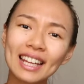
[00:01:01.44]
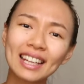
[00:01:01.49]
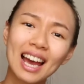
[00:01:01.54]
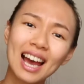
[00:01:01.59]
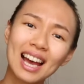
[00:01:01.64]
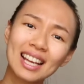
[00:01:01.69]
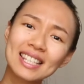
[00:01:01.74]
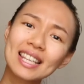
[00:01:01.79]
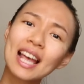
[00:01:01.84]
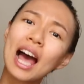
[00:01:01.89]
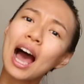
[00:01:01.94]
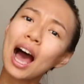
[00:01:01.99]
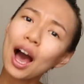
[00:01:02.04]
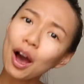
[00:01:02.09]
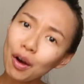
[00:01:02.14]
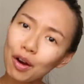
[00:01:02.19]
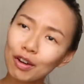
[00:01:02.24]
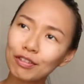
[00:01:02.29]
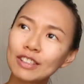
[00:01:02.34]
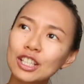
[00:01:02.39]
get asked,
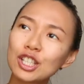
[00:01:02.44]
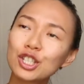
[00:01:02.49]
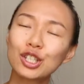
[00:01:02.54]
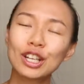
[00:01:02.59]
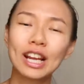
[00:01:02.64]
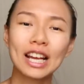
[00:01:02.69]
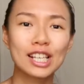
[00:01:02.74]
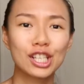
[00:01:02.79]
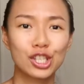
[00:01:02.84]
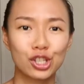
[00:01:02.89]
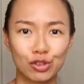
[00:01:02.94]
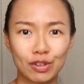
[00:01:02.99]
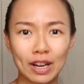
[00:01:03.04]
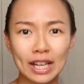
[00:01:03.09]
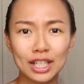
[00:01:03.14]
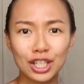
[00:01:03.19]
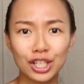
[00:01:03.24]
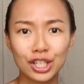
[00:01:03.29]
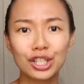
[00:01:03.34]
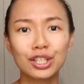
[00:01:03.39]
how often should I
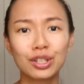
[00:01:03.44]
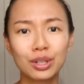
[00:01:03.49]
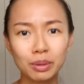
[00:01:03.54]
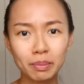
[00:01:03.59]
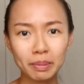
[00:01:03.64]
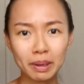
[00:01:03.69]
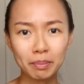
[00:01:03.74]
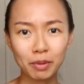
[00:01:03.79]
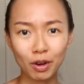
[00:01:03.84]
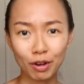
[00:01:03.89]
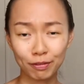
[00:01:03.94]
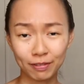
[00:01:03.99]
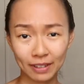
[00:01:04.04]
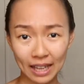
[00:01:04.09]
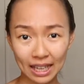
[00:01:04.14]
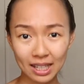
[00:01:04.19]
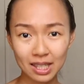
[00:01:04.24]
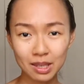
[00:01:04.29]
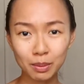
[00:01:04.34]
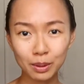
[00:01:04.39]
stretch to be more
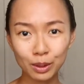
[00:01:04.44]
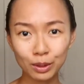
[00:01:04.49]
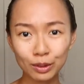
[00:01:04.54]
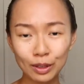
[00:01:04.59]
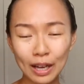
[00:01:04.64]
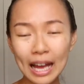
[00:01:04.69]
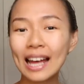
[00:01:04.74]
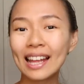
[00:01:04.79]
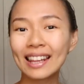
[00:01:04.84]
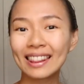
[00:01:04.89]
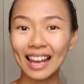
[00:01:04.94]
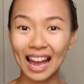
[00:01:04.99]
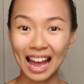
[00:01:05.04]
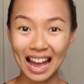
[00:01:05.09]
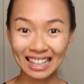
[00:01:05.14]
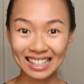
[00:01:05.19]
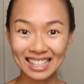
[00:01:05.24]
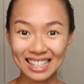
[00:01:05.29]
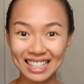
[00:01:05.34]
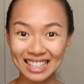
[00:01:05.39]
flexible? The
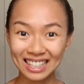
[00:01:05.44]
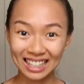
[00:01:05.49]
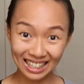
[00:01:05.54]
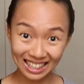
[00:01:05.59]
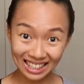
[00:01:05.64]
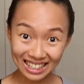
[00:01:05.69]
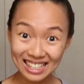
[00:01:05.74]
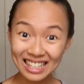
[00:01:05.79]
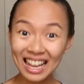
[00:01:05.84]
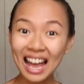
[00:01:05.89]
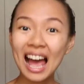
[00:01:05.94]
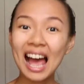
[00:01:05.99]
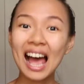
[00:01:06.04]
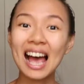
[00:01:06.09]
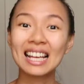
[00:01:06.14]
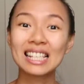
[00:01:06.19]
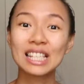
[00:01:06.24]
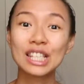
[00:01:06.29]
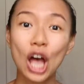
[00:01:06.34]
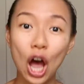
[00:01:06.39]
answer is
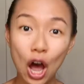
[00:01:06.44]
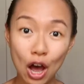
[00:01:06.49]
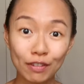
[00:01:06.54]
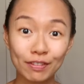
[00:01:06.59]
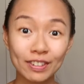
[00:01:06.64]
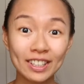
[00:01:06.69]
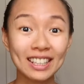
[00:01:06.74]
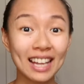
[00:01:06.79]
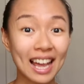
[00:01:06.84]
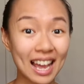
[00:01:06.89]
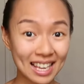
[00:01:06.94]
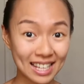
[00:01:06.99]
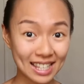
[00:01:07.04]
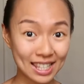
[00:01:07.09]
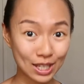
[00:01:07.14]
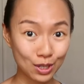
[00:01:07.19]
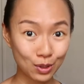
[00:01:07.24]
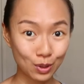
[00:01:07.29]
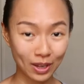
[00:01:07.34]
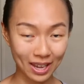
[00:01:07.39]
as often
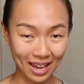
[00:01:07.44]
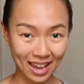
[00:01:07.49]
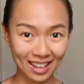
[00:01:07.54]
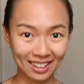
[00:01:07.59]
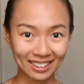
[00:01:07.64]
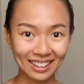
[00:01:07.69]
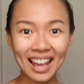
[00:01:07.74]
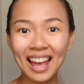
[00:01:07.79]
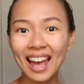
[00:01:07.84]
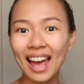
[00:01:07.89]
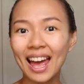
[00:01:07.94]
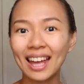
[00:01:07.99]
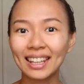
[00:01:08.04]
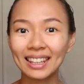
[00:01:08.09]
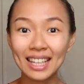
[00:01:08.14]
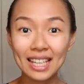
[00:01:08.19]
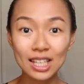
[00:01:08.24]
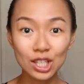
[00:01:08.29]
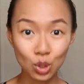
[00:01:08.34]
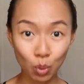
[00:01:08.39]
as you can,
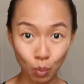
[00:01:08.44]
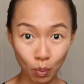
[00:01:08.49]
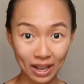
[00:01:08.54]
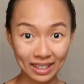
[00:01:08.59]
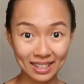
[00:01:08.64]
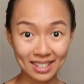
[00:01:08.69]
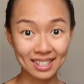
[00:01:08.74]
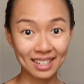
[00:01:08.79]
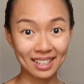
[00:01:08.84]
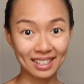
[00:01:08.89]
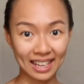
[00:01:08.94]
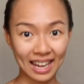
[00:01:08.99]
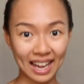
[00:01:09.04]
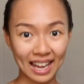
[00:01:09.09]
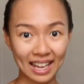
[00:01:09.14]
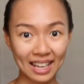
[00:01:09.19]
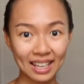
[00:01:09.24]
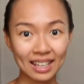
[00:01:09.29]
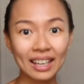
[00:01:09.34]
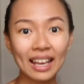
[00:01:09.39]
at least once a
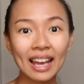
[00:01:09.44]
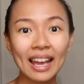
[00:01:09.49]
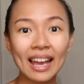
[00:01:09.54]
day.